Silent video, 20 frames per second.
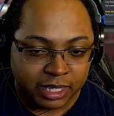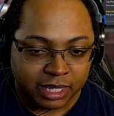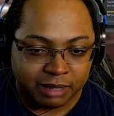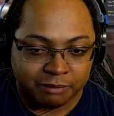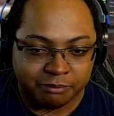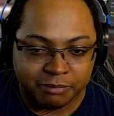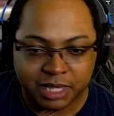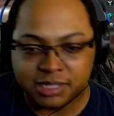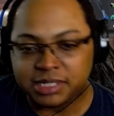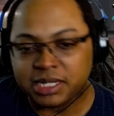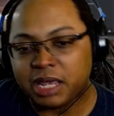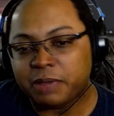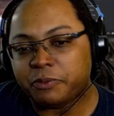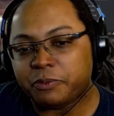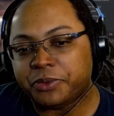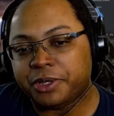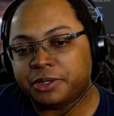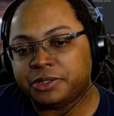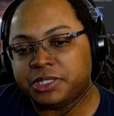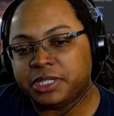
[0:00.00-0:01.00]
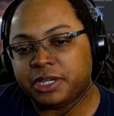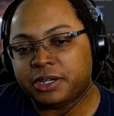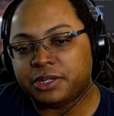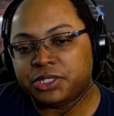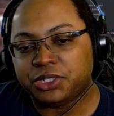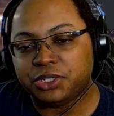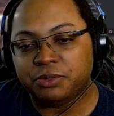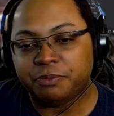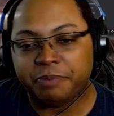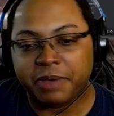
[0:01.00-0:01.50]
and mix it up with your tier
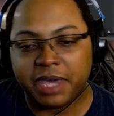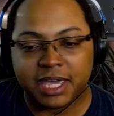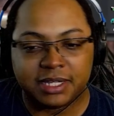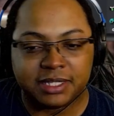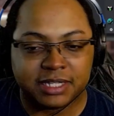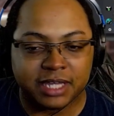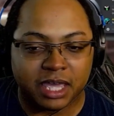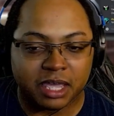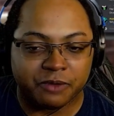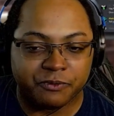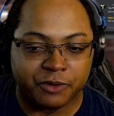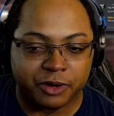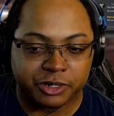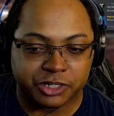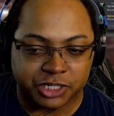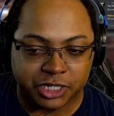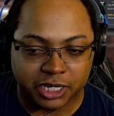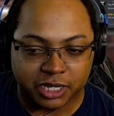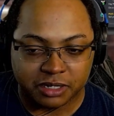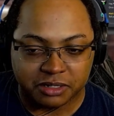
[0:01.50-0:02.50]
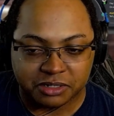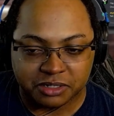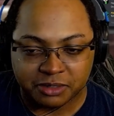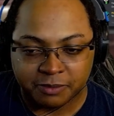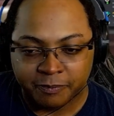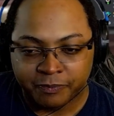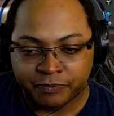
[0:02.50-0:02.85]
2 pet deck for a change,